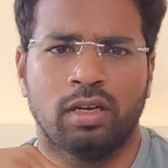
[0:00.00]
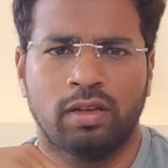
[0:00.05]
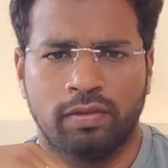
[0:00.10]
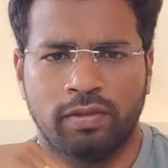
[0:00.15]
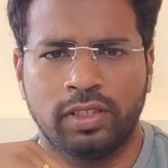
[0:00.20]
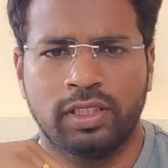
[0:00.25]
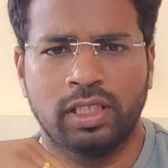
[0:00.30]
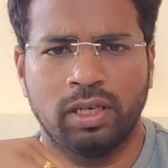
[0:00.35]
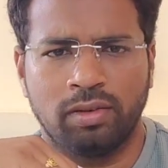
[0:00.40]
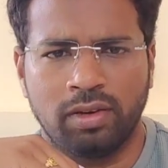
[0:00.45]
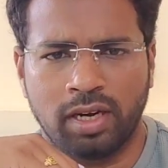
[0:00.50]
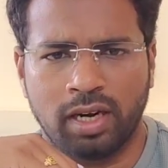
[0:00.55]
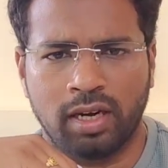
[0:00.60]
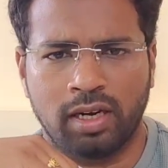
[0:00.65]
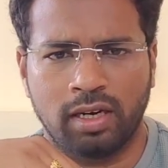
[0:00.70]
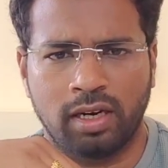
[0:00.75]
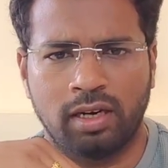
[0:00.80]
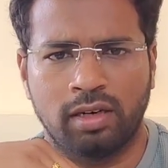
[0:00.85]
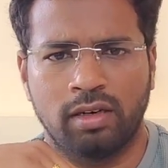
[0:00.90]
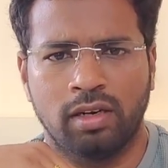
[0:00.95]
whichever
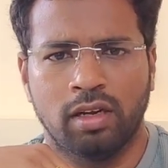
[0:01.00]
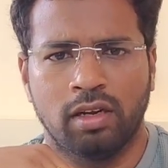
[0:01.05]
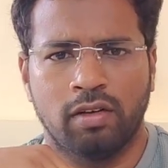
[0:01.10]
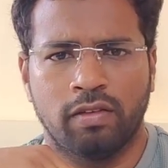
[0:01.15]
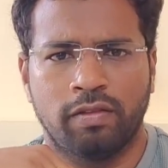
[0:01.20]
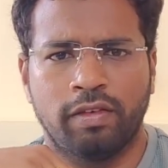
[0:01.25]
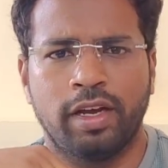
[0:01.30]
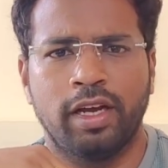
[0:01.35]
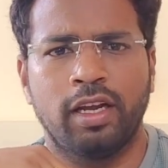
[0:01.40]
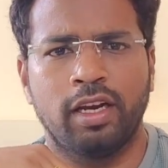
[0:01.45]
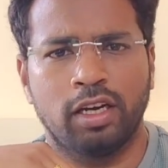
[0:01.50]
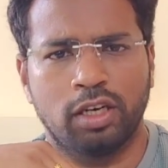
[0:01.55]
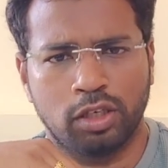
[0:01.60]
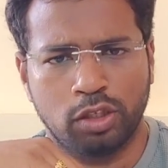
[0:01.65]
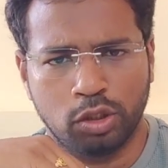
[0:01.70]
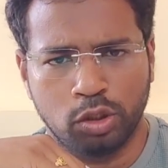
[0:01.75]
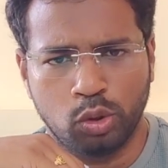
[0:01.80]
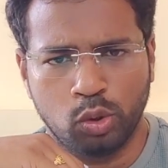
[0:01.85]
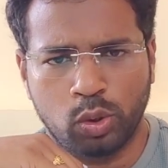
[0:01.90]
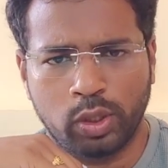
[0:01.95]
account where
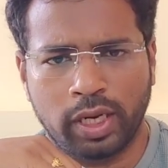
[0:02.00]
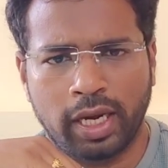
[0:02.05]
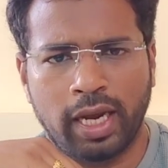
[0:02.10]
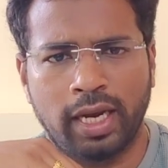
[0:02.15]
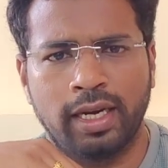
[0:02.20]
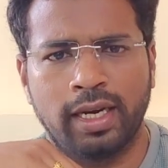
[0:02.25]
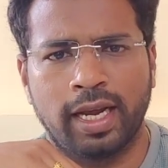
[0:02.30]
you can